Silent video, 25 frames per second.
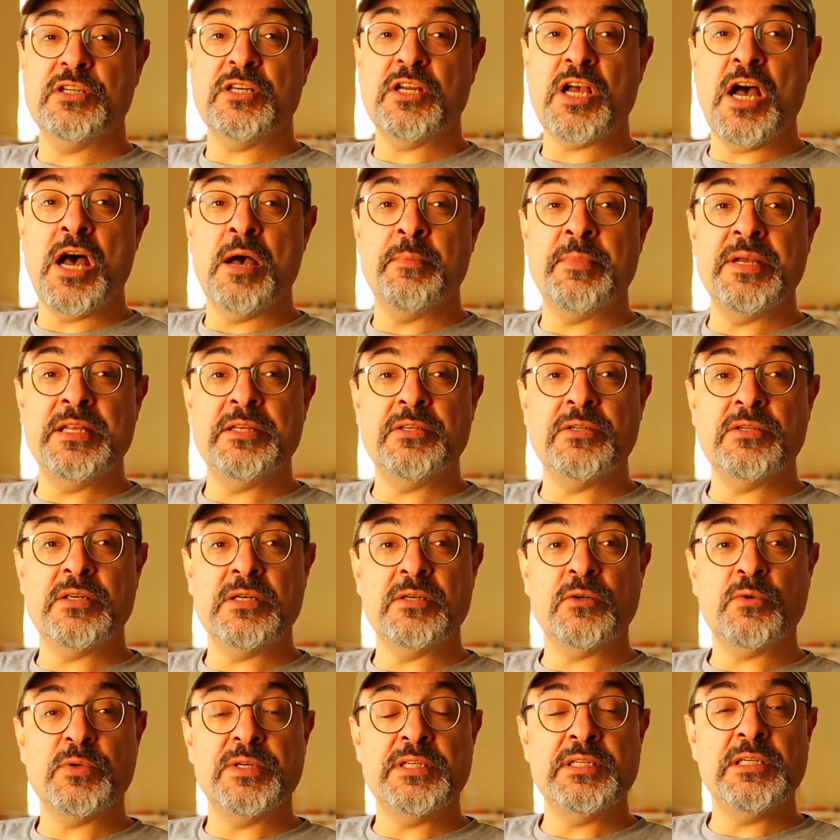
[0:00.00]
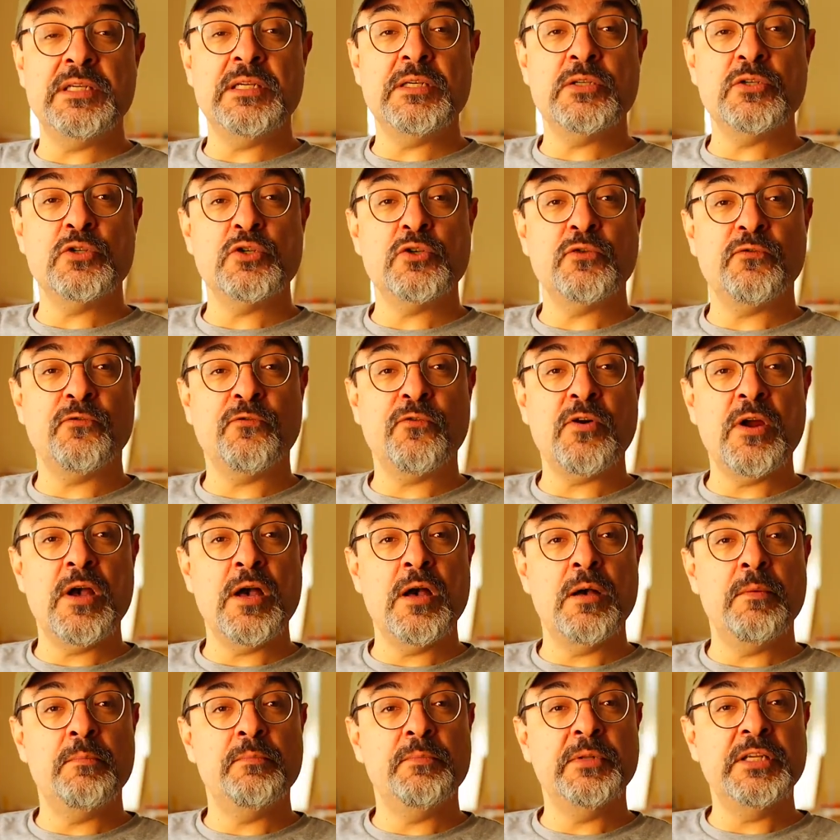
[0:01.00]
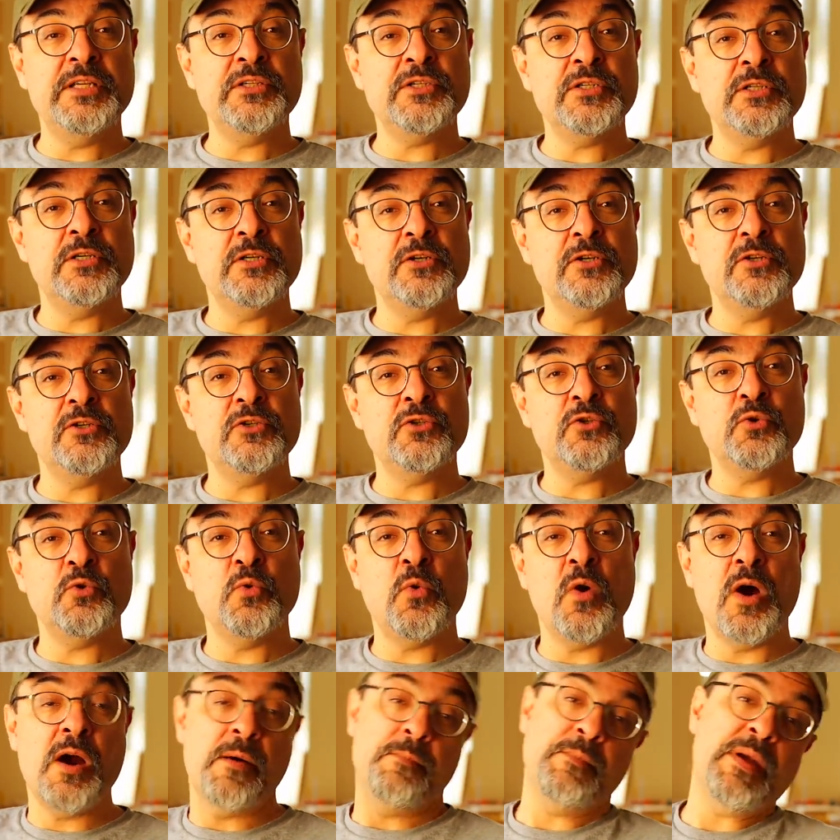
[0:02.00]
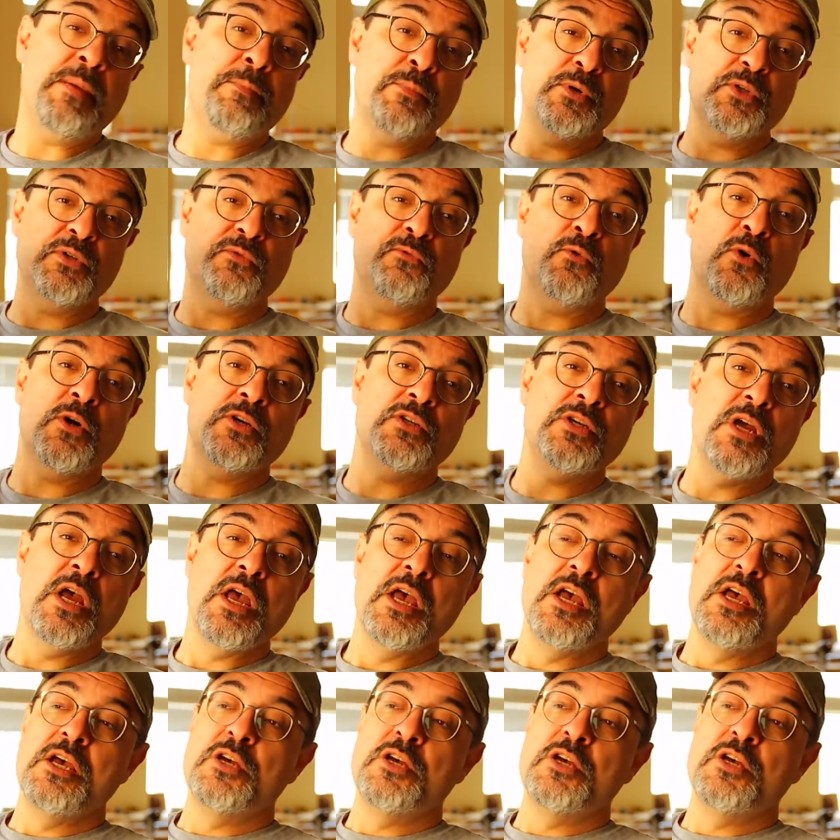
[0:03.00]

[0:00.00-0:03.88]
and comments and critiques from listeners who are members, of course.